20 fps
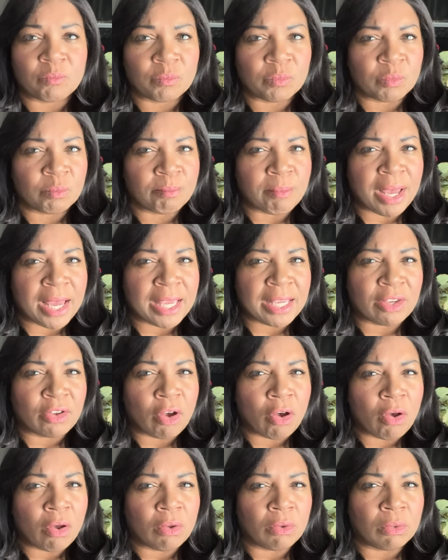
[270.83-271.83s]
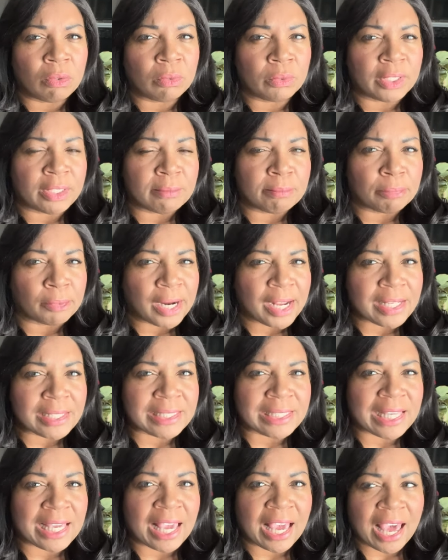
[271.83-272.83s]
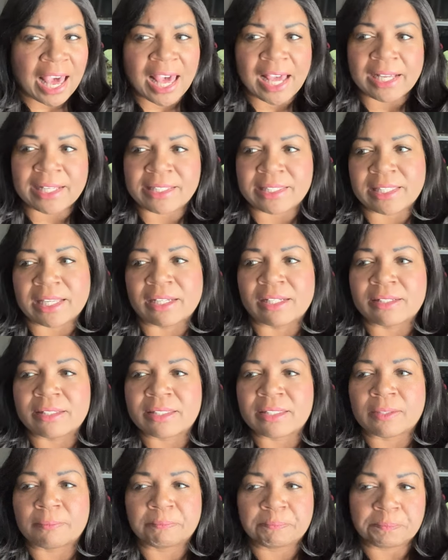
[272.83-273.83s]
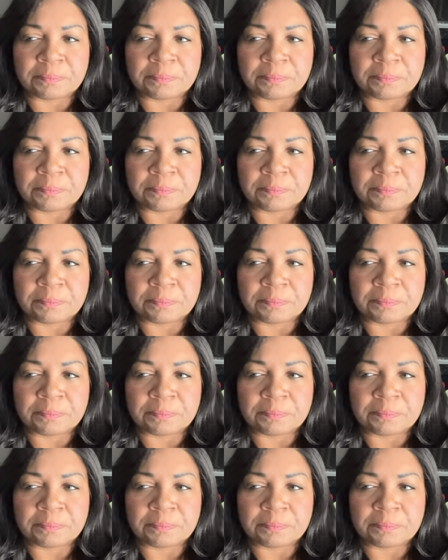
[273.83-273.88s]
my gold and brassy accents.